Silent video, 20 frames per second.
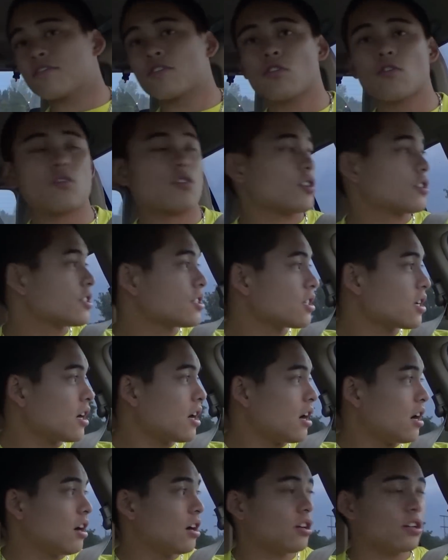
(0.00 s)
of course
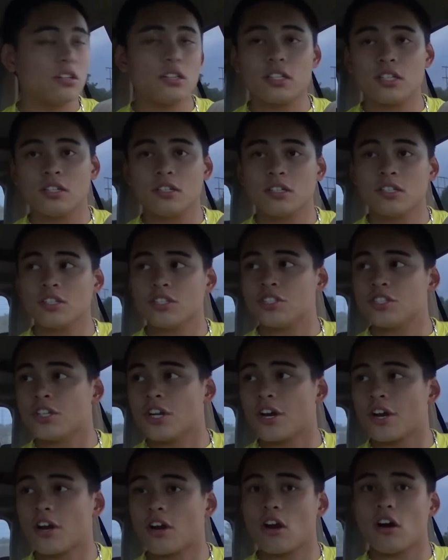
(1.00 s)
I'll
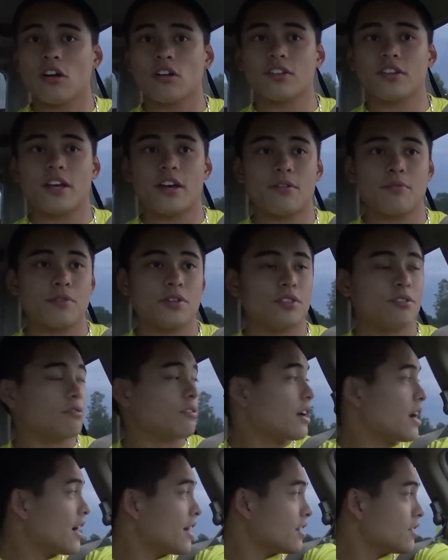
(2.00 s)
share all that with you
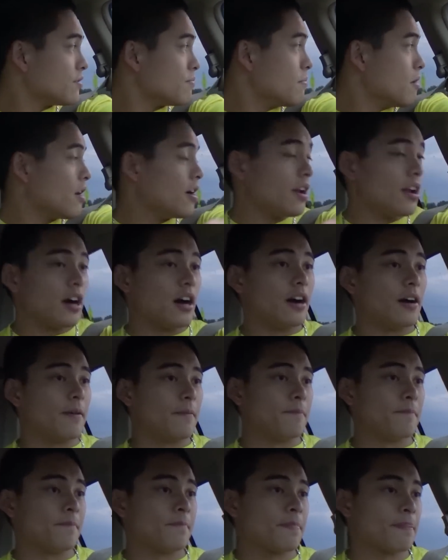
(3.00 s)
guys. But
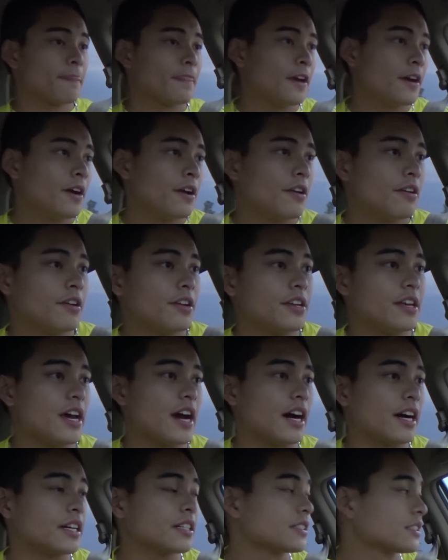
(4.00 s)

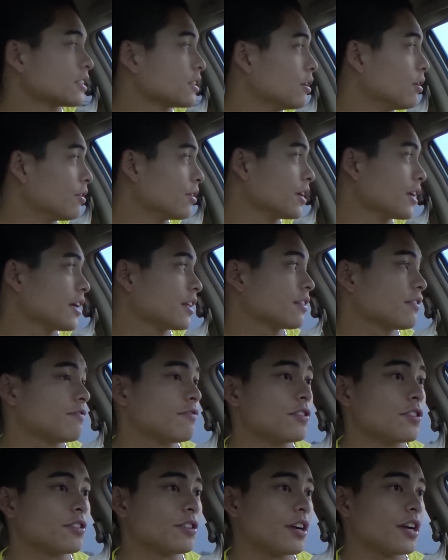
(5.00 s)
yeah, going to get the
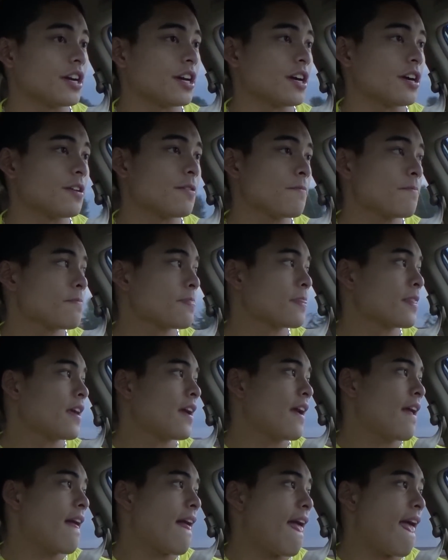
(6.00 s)
phone right now,
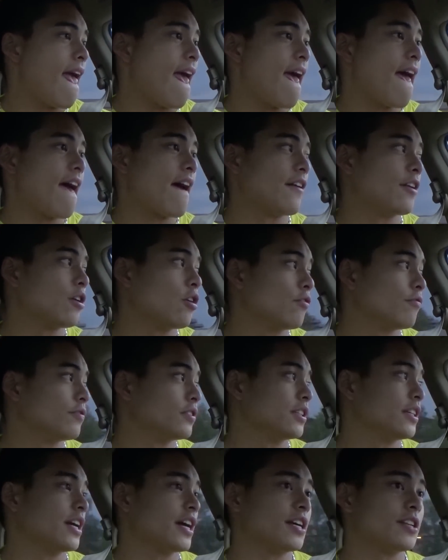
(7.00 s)
and
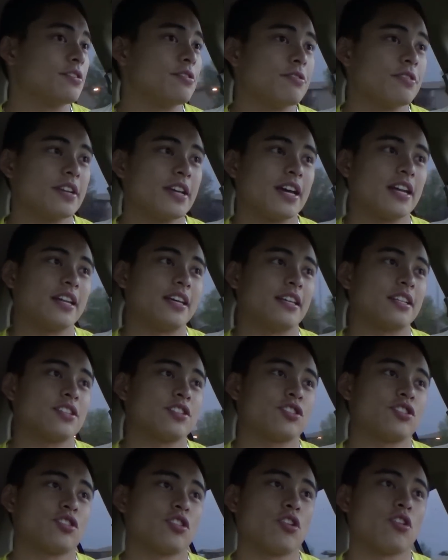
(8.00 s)
hopefully I do get it.
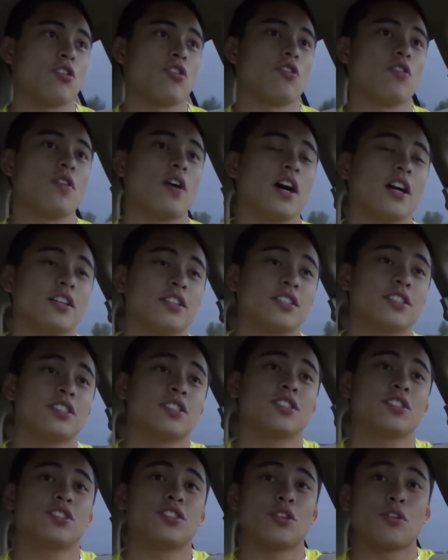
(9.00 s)
So I'll
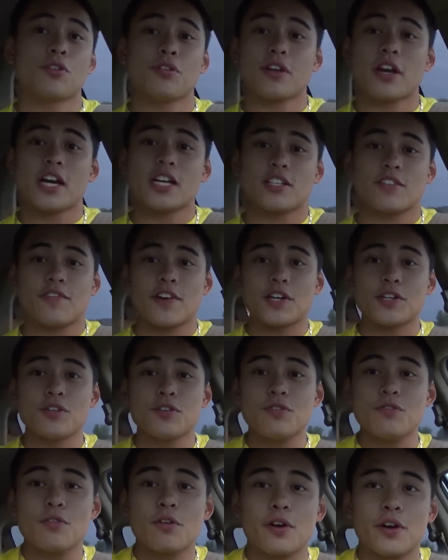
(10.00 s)
show you guys if I
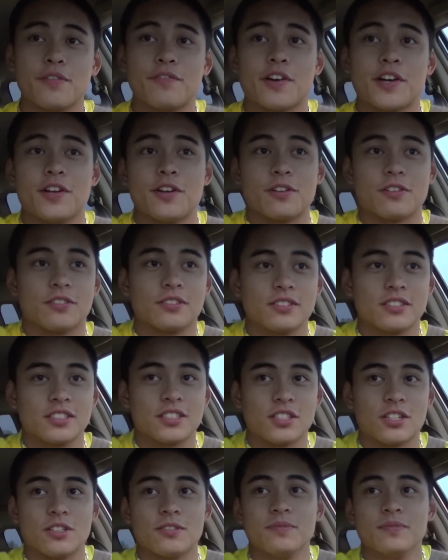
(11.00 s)
do or if I don't.
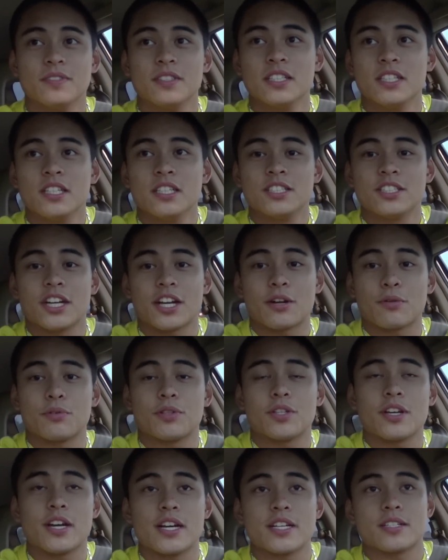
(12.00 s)
So checking
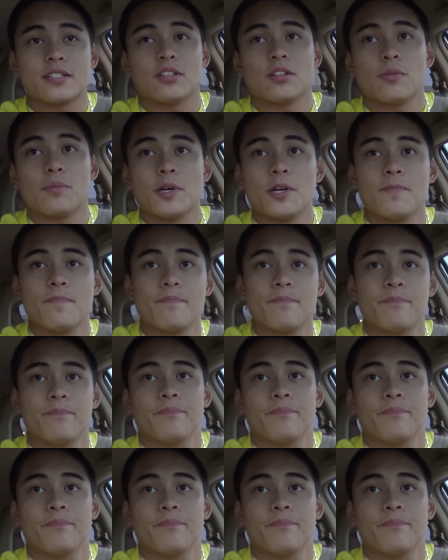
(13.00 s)
with you guys in a little bit.